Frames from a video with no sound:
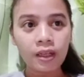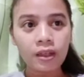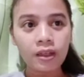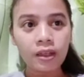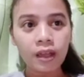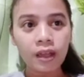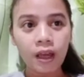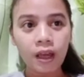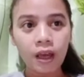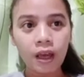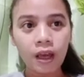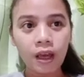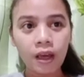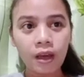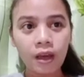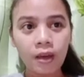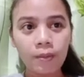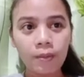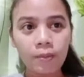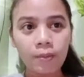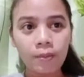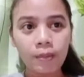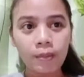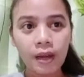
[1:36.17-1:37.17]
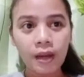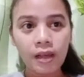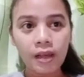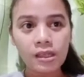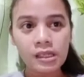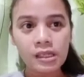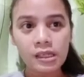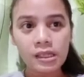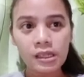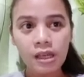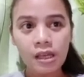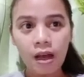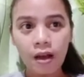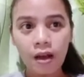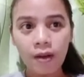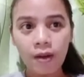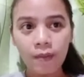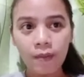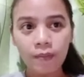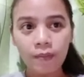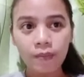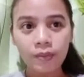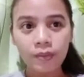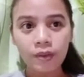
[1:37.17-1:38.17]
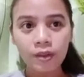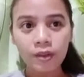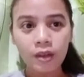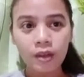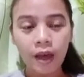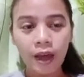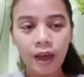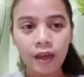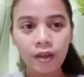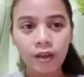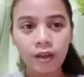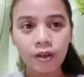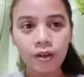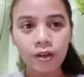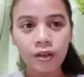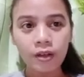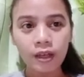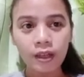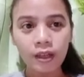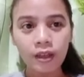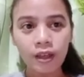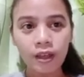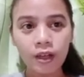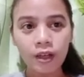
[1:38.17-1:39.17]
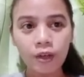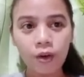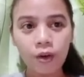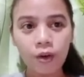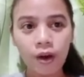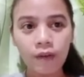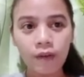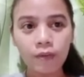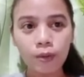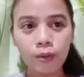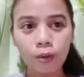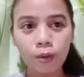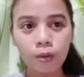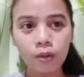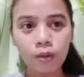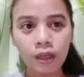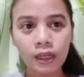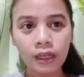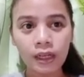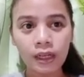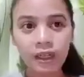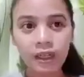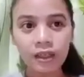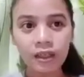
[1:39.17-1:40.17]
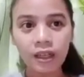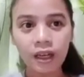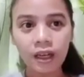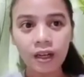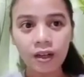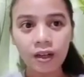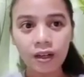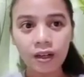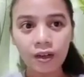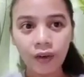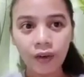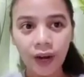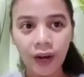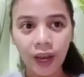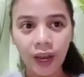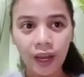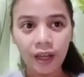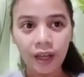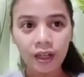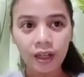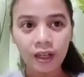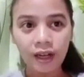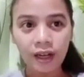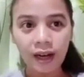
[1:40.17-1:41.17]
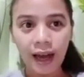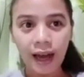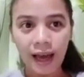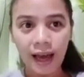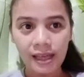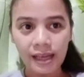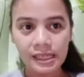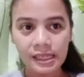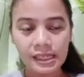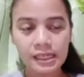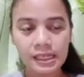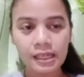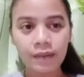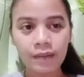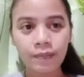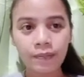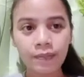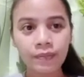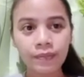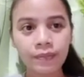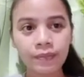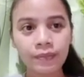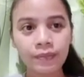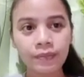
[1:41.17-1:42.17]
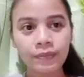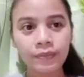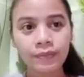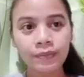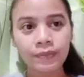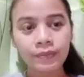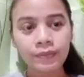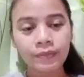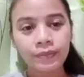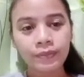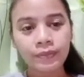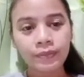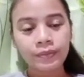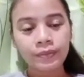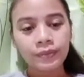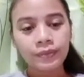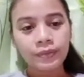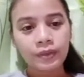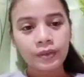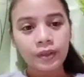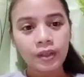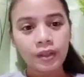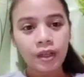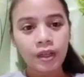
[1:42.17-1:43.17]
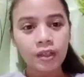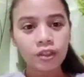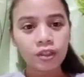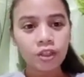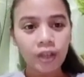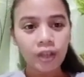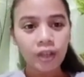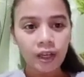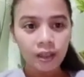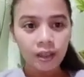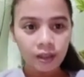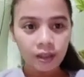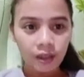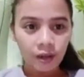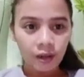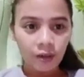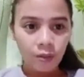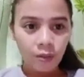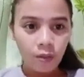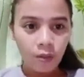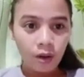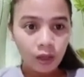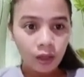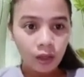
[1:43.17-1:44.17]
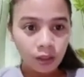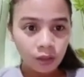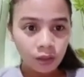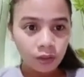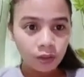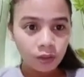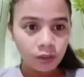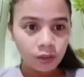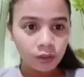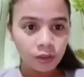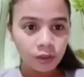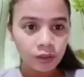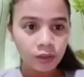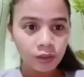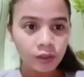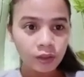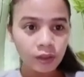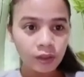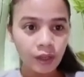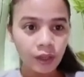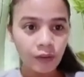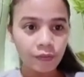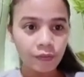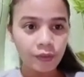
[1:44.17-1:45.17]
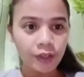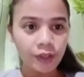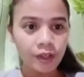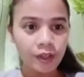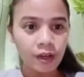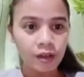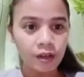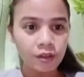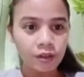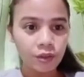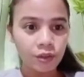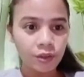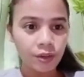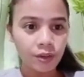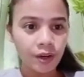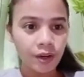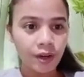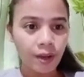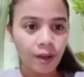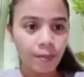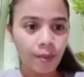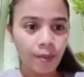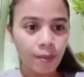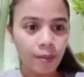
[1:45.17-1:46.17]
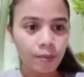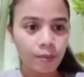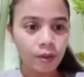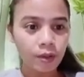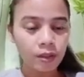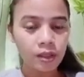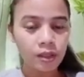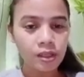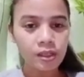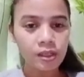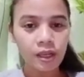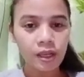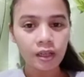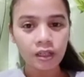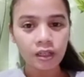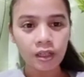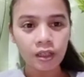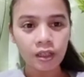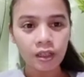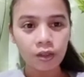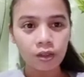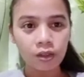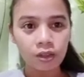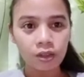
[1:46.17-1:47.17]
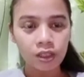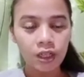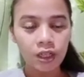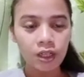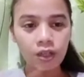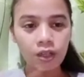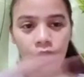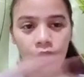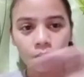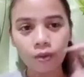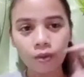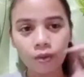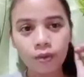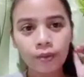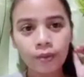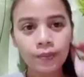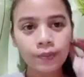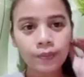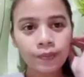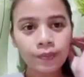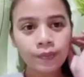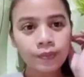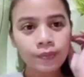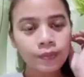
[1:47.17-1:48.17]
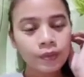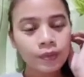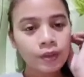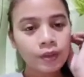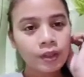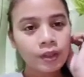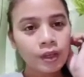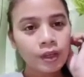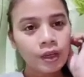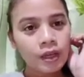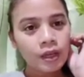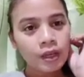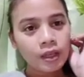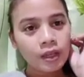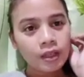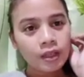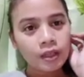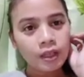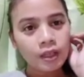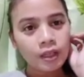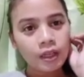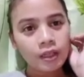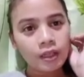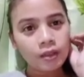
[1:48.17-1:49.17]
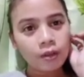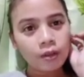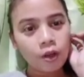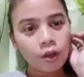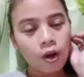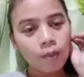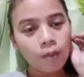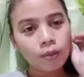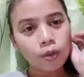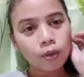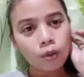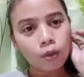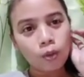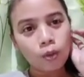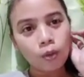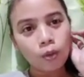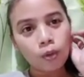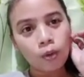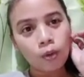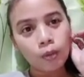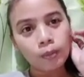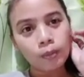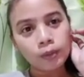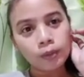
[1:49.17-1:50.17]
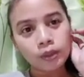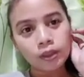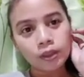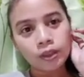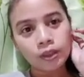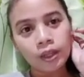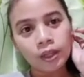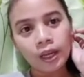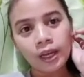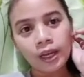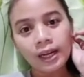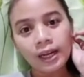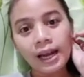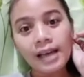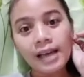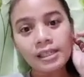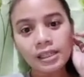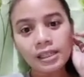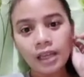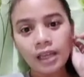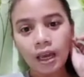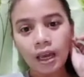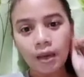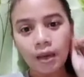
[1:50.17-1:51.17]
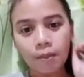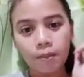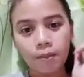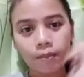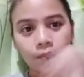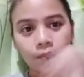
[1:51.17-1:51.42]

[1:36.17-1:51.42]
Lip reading: the plus icon, and then you have to click the create class. Then check that one. Read and understand the above notice, and then continue. Then you have to put the class name.